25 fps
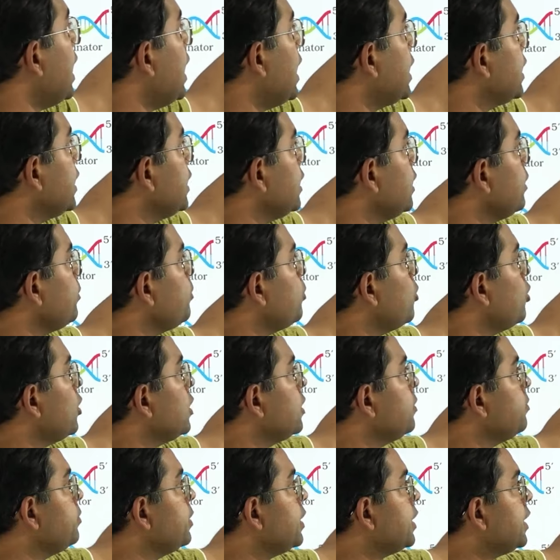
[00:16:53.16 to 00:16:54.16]
RNA
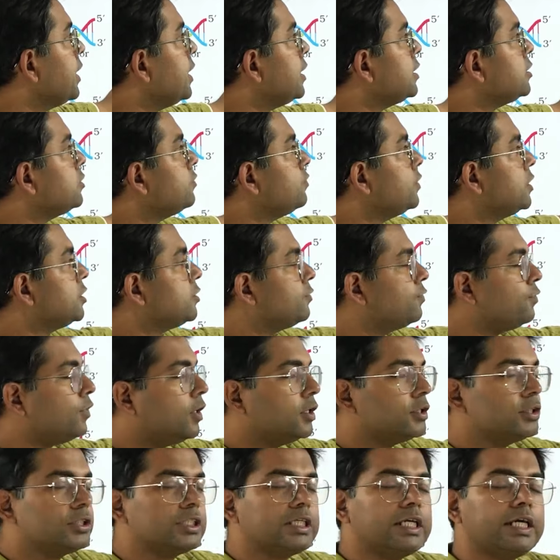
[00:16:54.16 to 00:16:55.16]
polymerase is
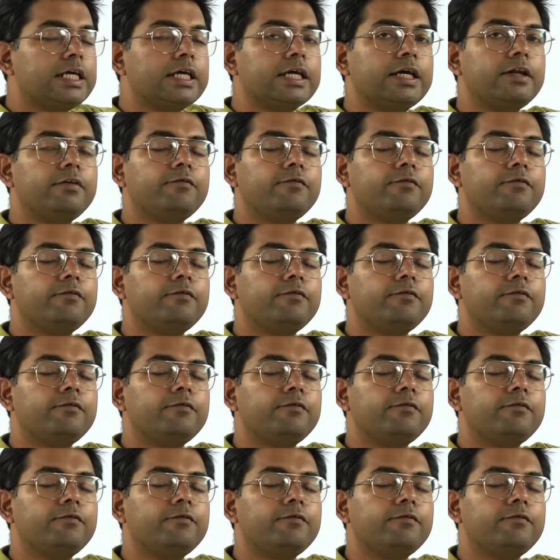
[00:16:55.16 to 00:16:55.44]
functioning